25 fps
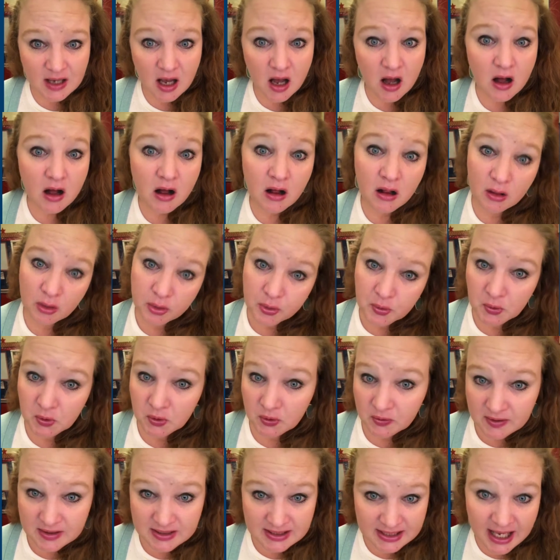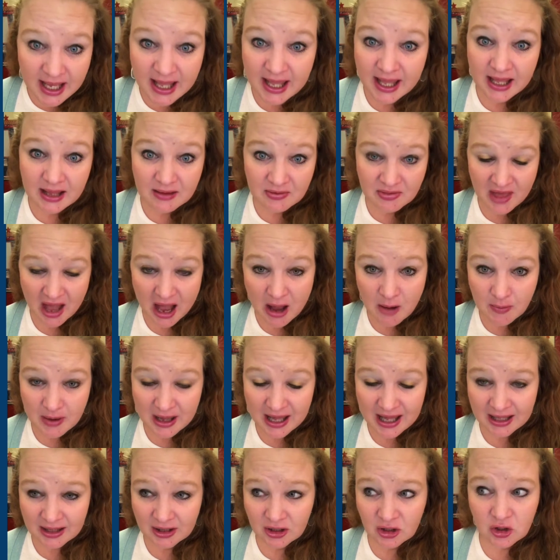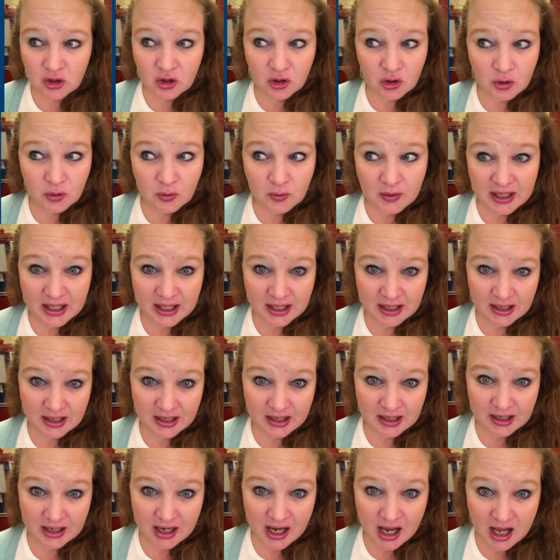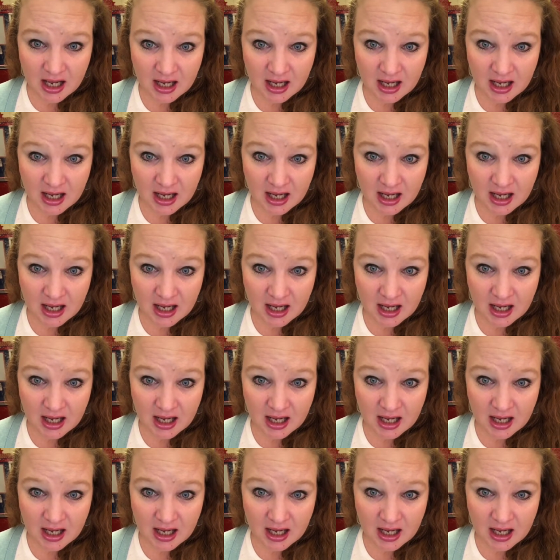all through the day. That way you can